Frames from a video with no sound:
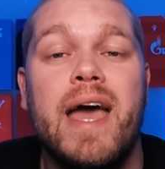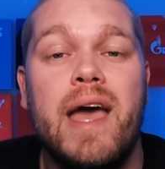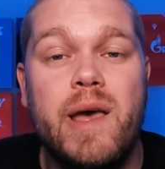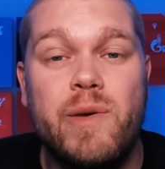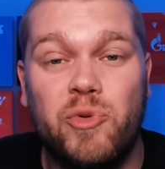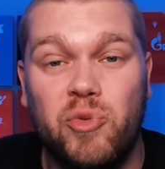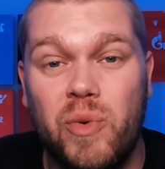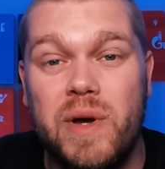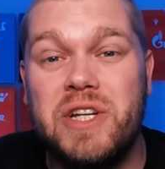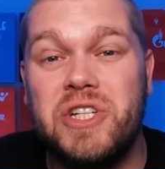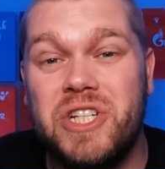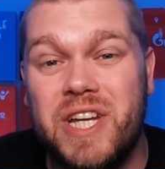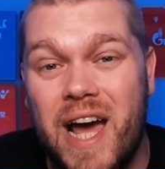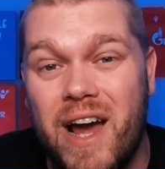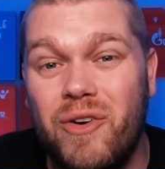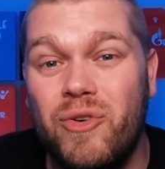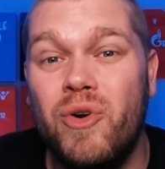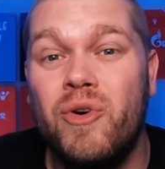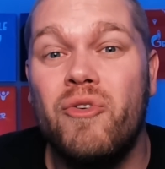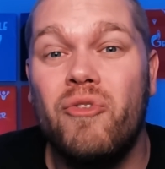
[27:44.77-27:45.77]
Ipswich
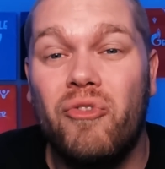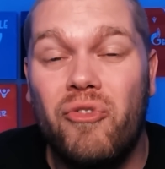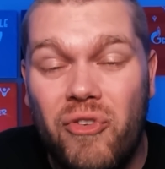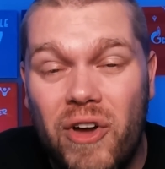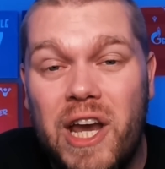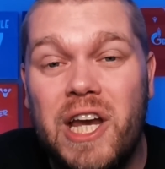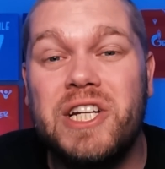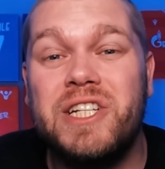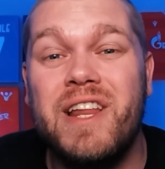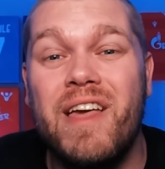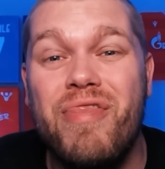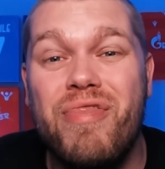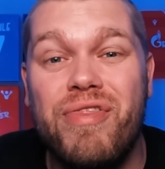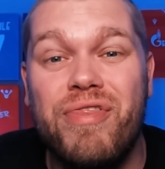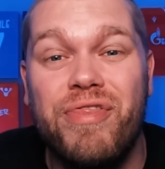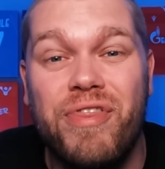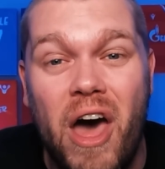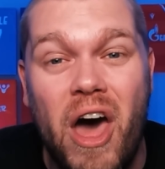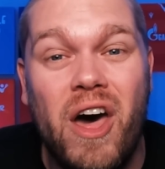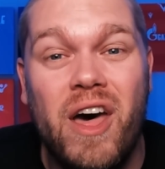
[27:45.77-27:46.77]
Town finished in
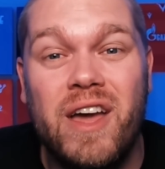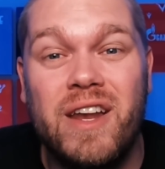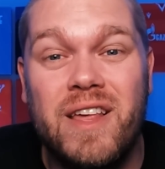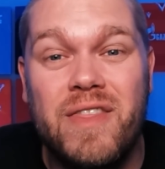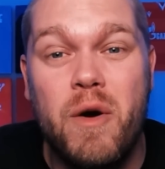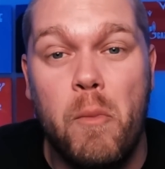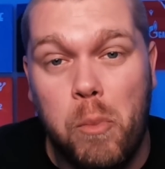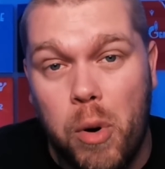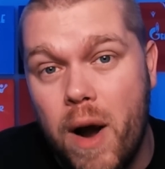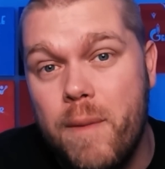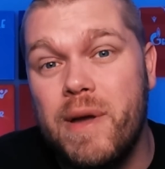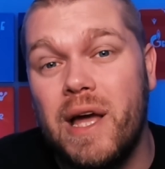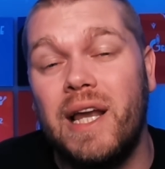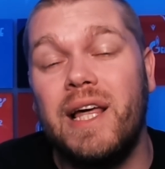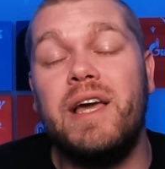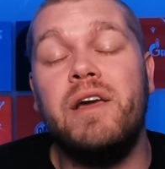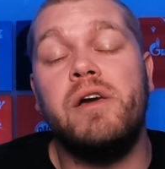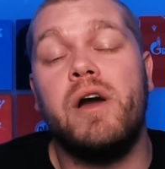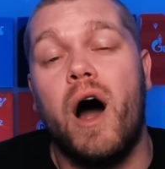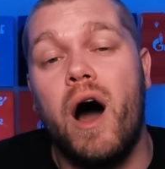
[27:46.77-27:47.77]
3rd in the Premier
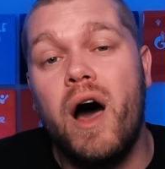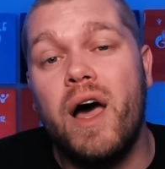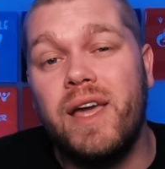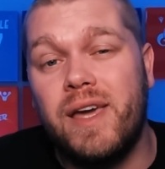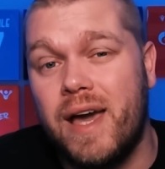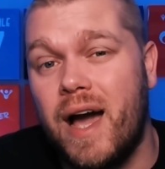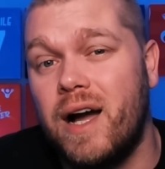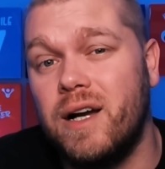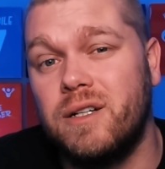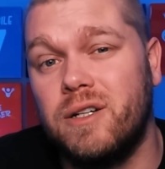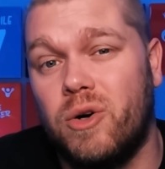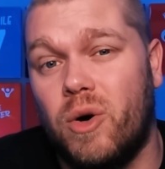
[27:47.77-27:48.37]
League. I can't